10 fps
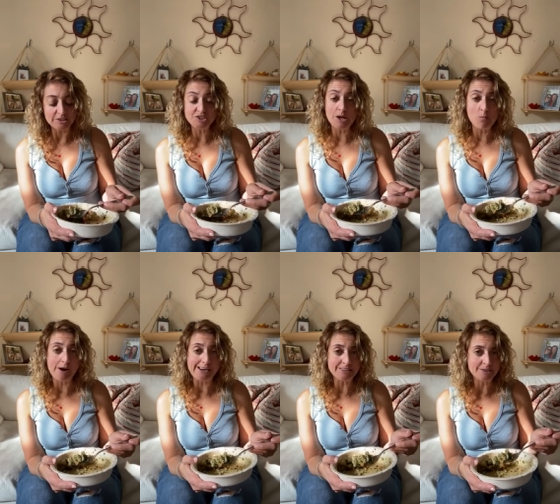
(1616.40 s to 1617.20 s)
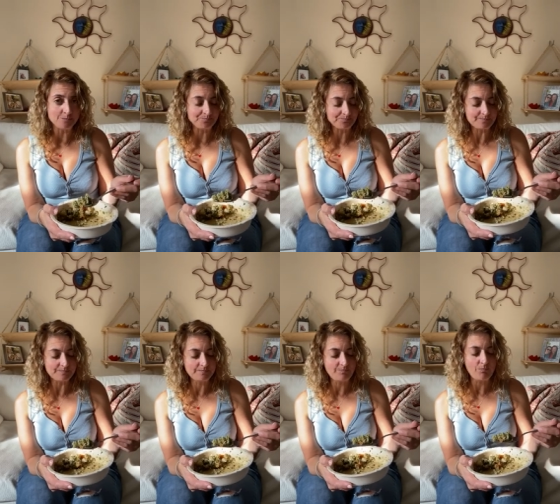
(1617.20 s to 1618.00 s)
In some ways,
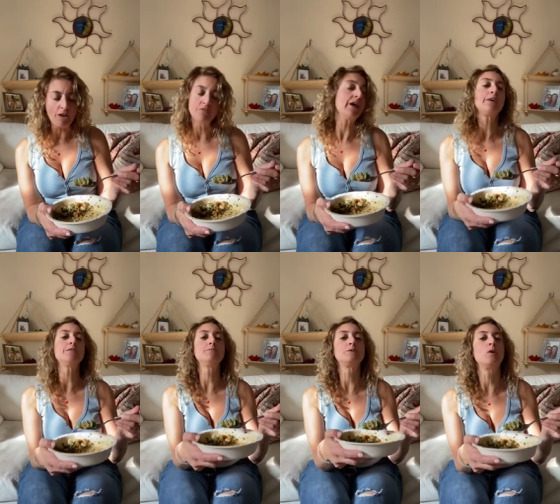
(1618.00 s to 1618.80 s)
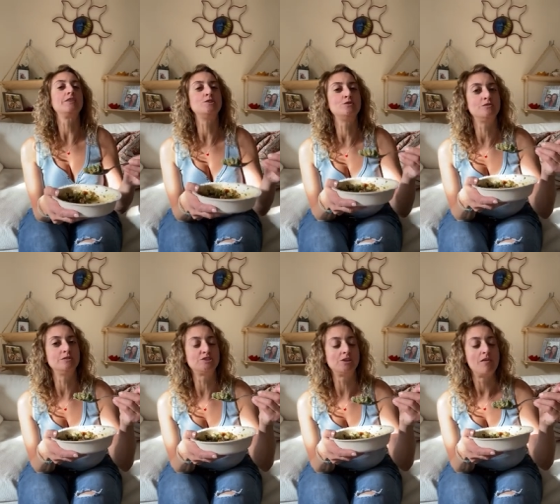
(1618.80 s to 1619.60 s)
that could have been why the
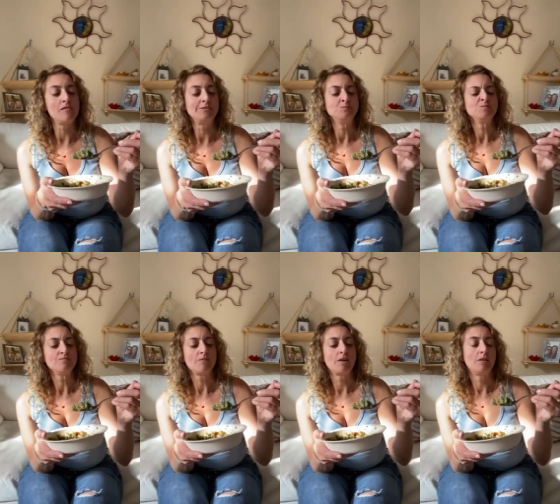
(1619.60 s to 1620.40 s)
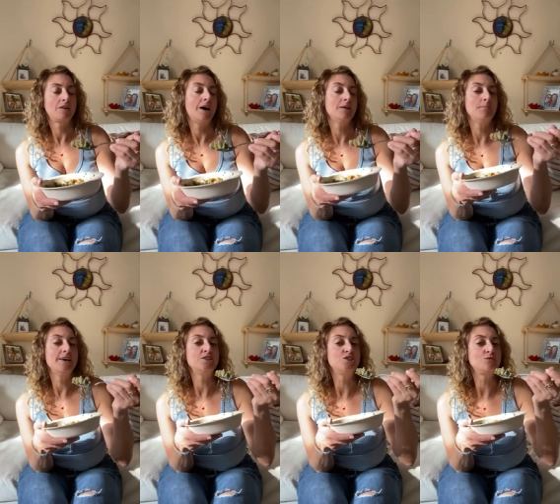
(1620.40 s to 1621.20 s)
universe kind of
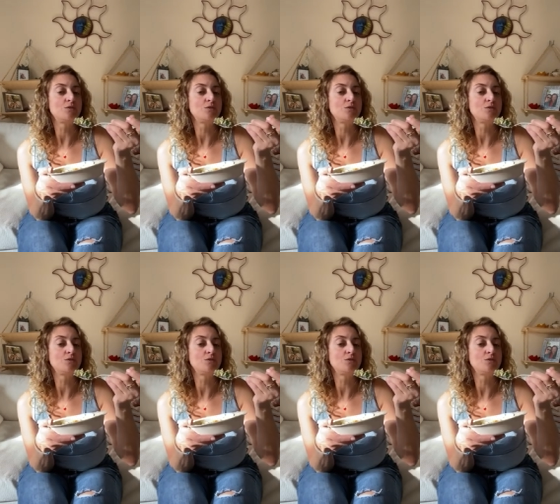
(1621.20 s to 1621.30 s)
made